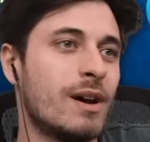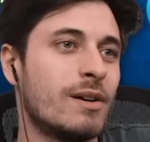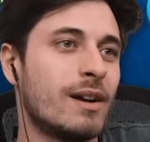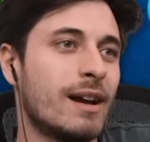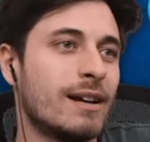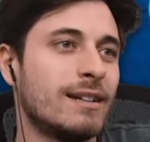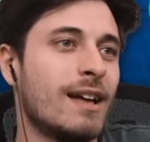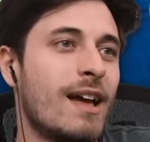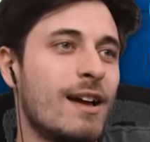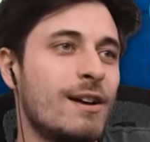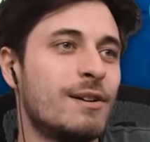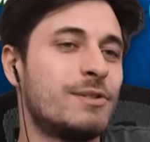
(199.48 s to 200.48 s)
Okay.
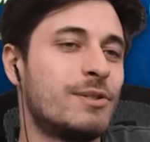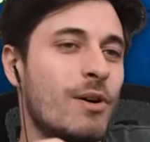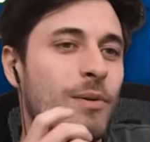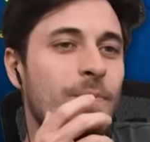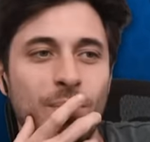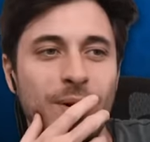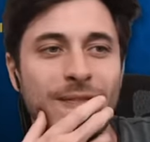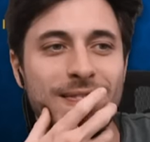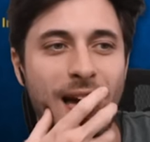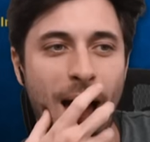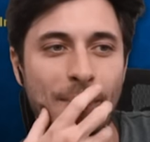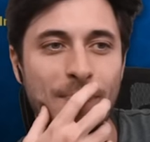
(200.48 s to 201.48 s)
So with
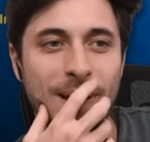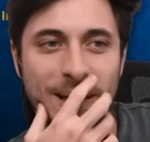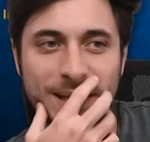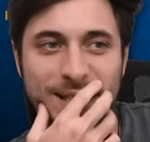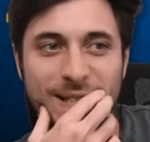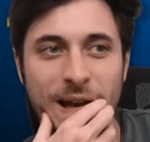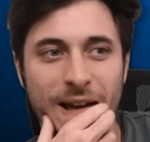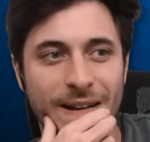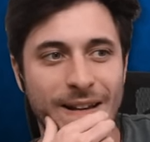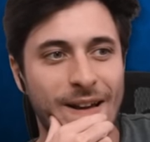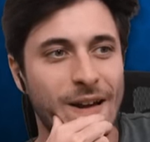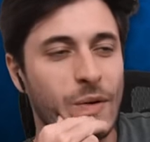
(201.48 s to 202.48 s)
that being said,
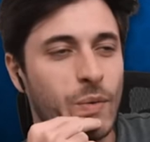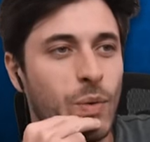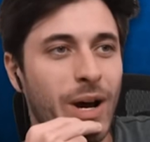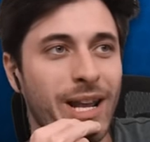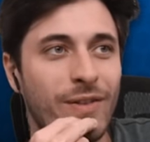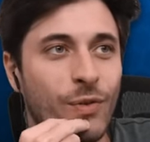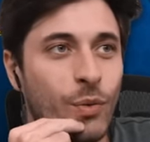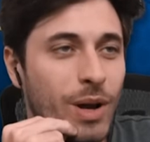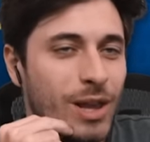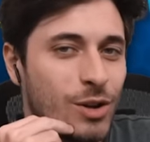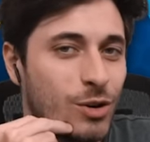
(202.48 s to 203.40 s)
what if with